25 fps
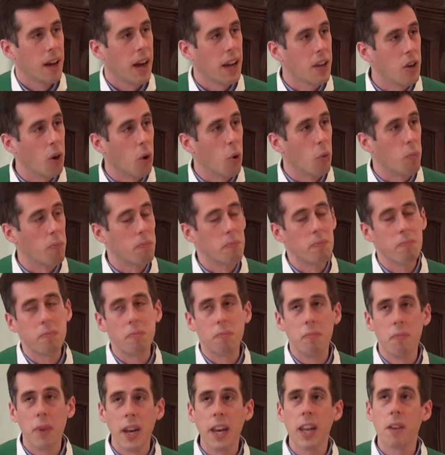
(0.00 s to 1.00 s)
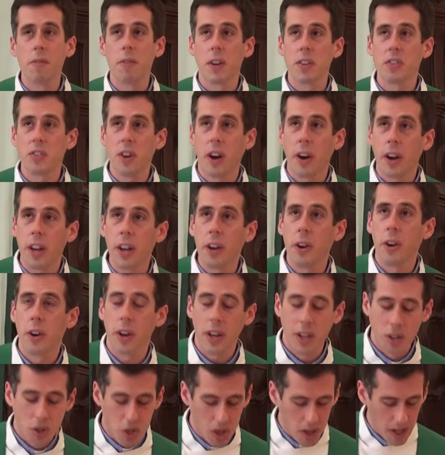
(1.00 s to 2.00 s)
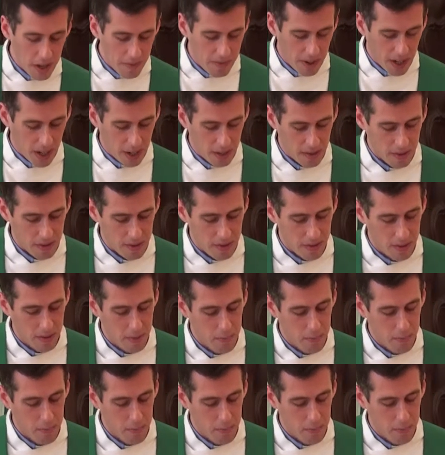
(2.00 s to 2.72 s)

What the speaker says: I know many of us are here in Geneva